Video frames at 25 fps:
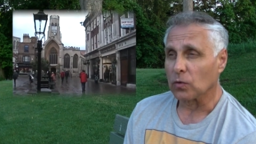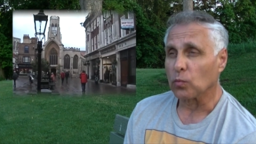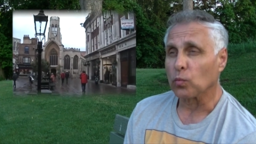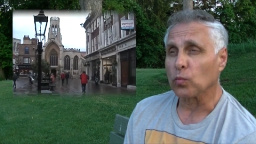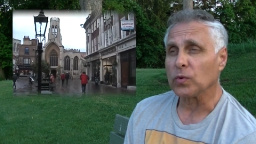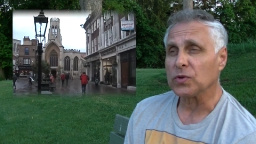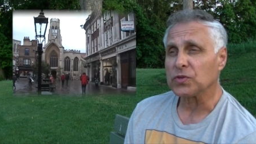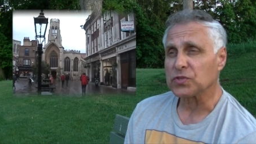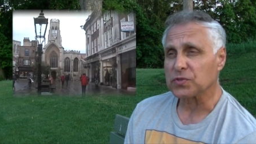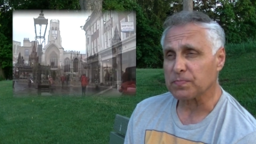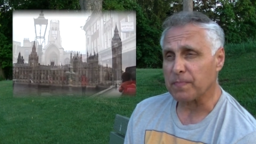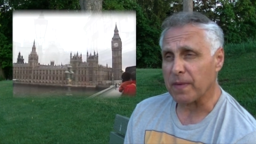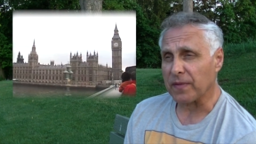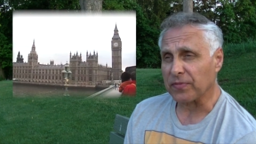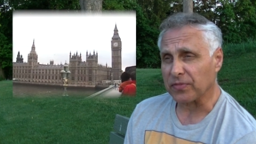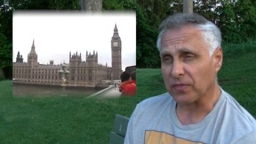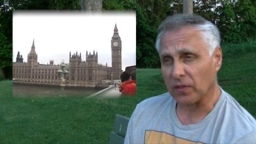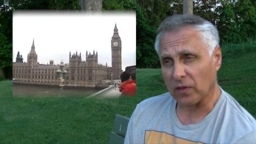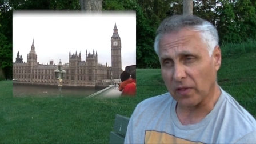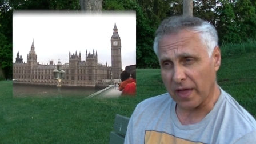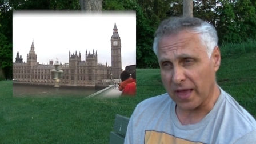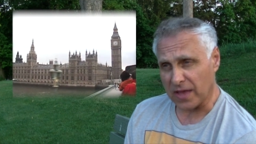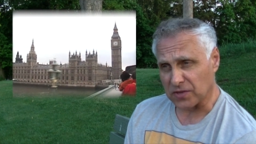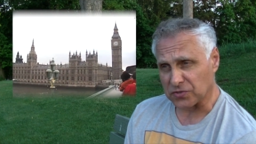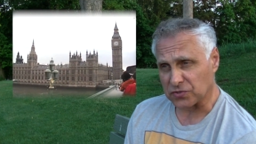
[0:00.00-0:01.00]
We spent the
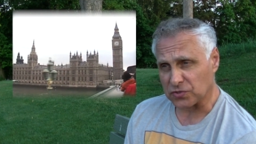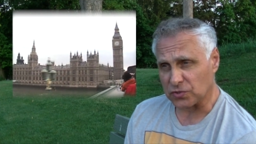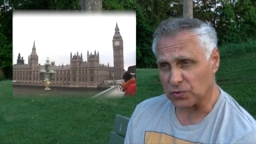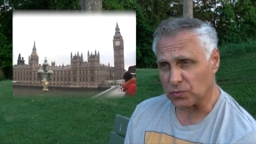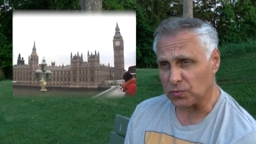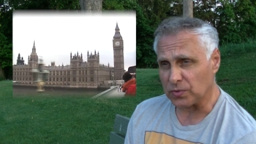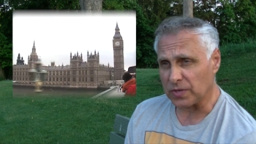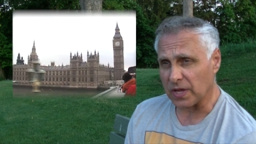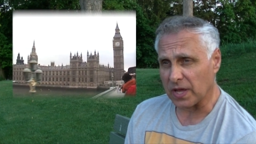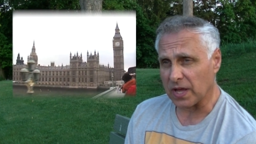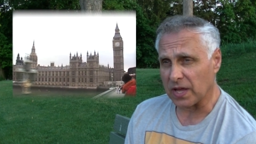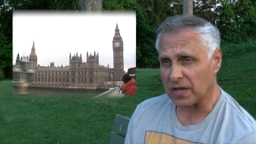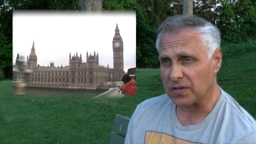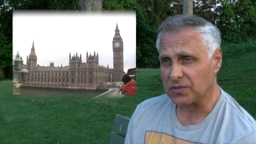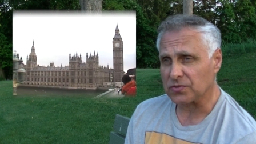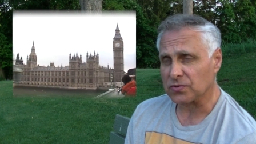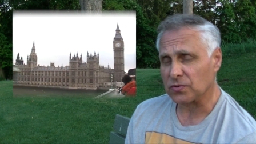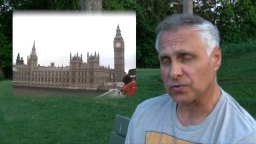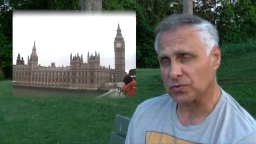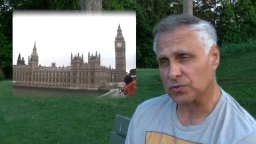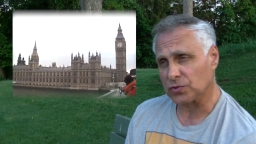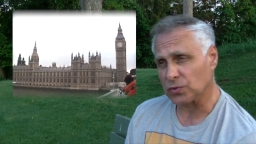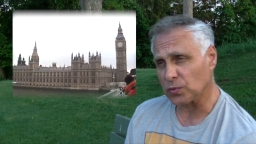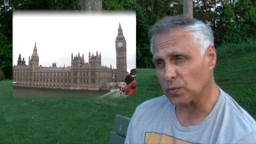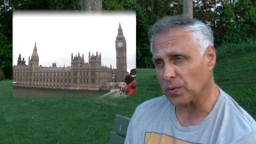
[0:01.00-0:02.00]
last two days
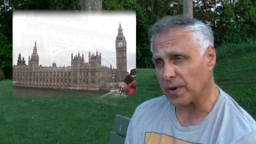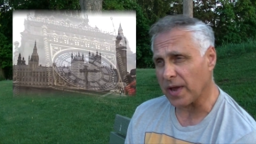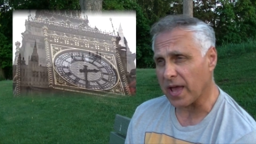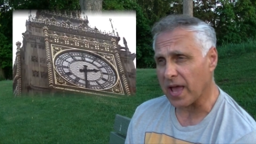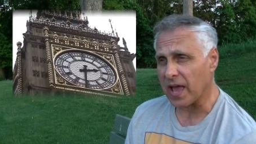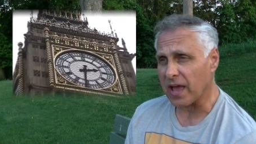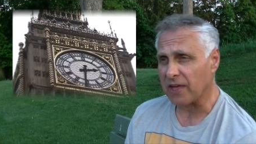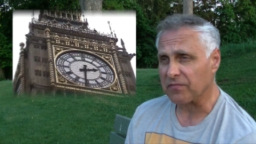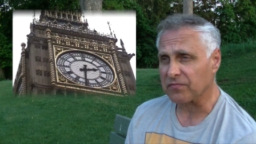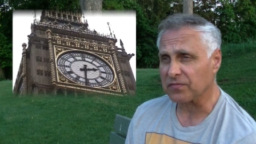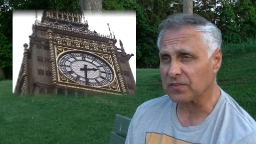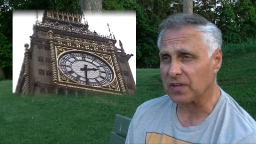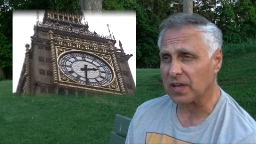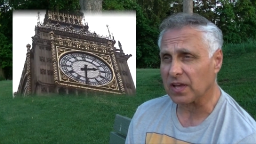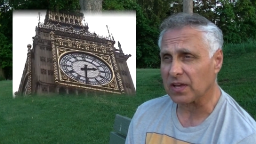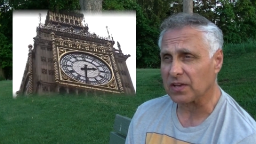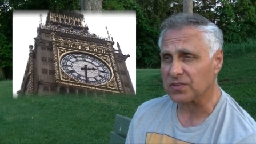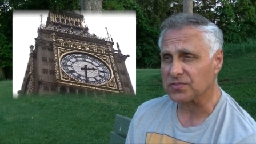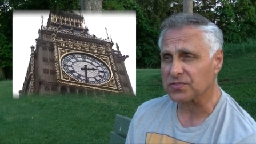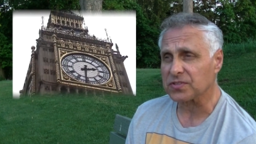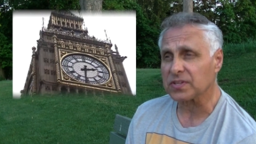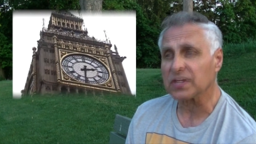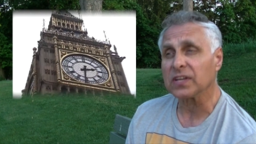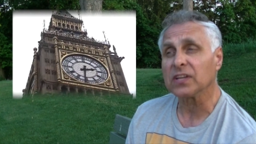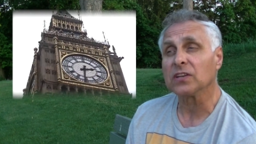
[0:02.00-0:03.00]
or two and a half
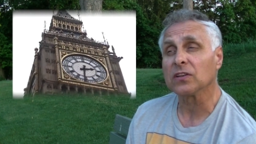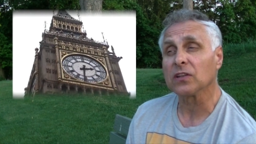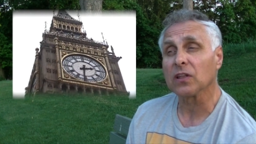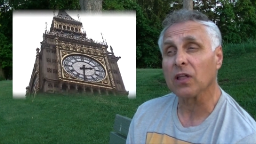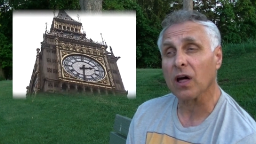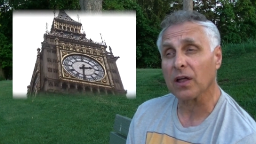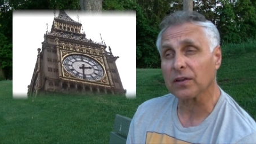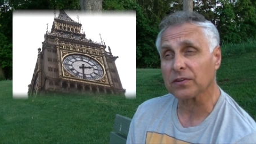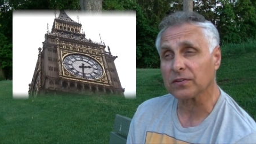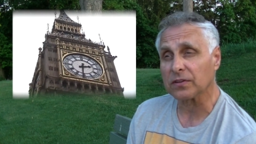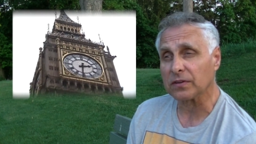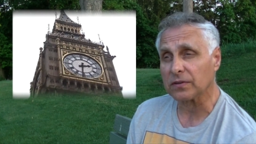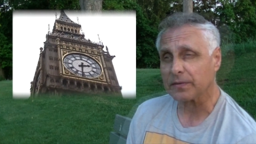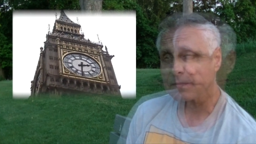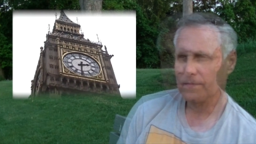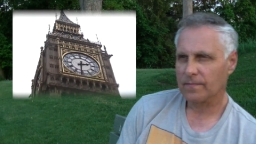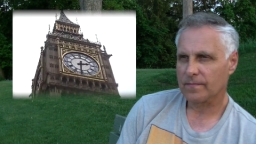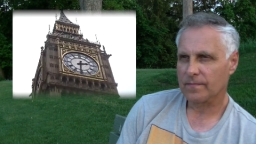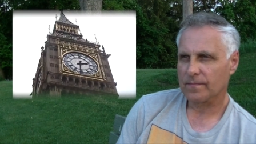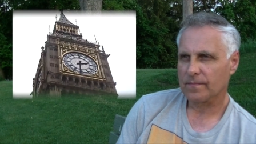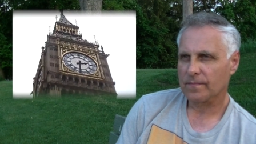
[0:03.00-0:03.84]
days in London.